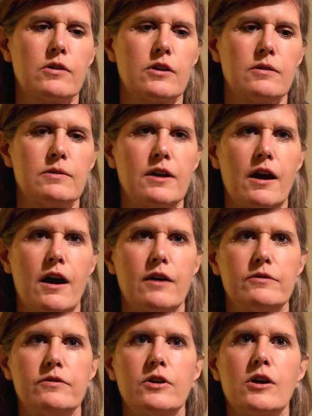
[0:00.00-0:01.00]
here we
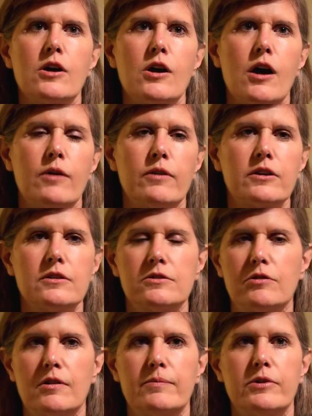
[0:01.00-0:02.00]
have a
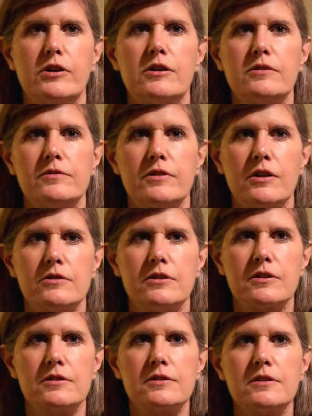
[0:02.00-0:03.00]
regulatory bill that
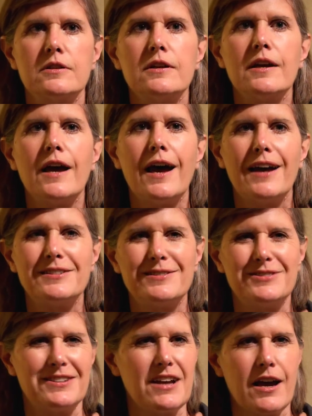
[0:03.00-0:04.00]
looks, as
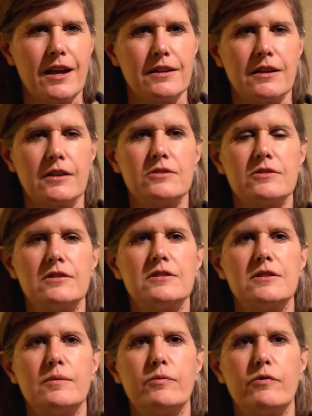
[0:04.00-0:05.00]
of tonight, like it's going
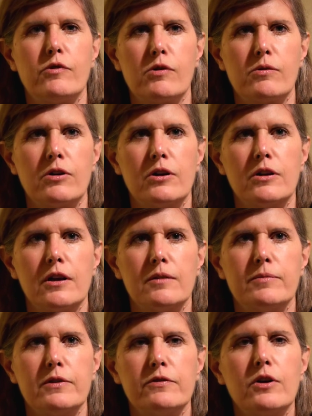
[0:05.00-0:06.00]
to tip forward
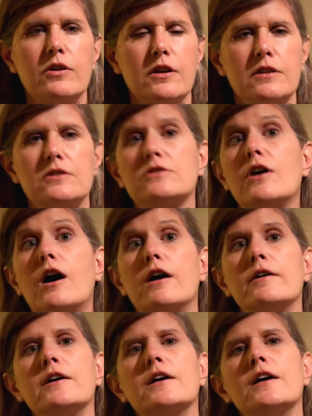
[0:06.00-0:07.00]
and be voted into
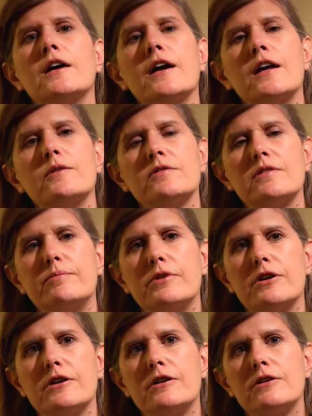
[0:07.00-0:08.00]
law. And it was a
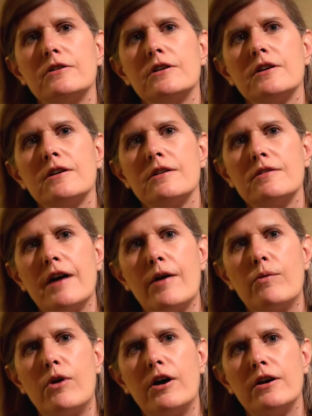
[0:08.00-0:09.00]
bill
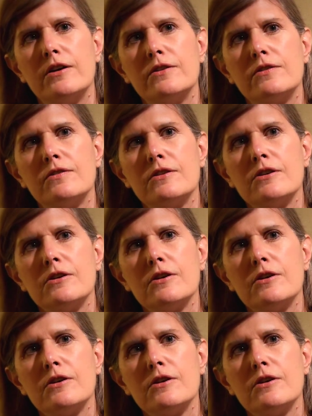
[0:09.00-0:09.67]
that was